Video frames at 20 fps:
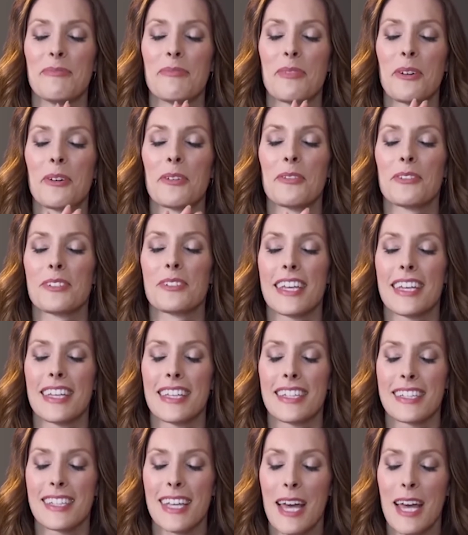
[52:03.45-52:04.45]
both for
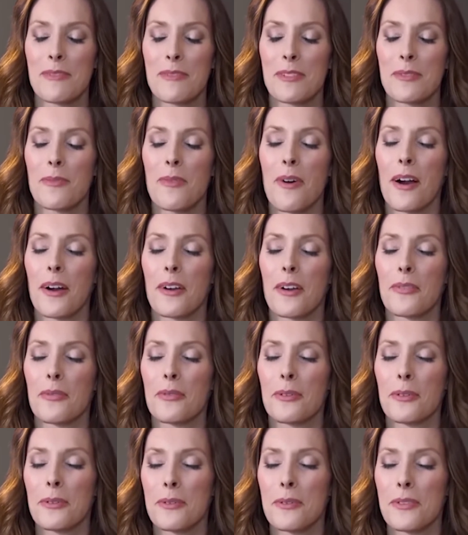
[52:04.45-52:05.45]
taking the time to walk
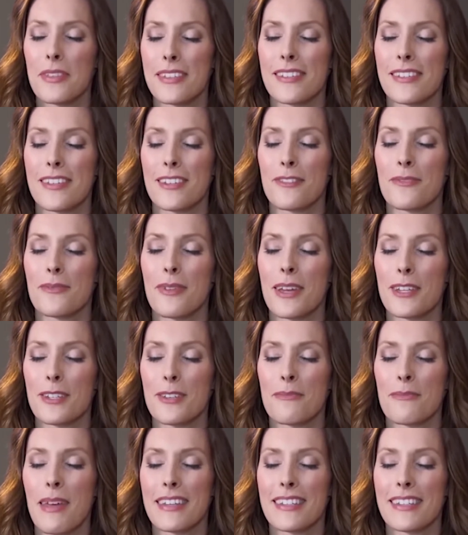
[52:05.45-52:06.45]
through this
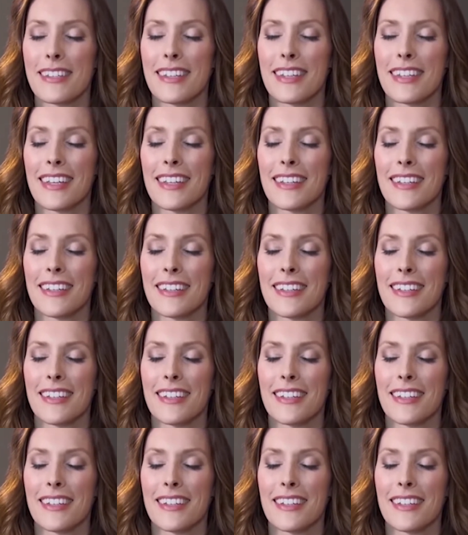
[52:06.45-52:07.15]
situation mentally,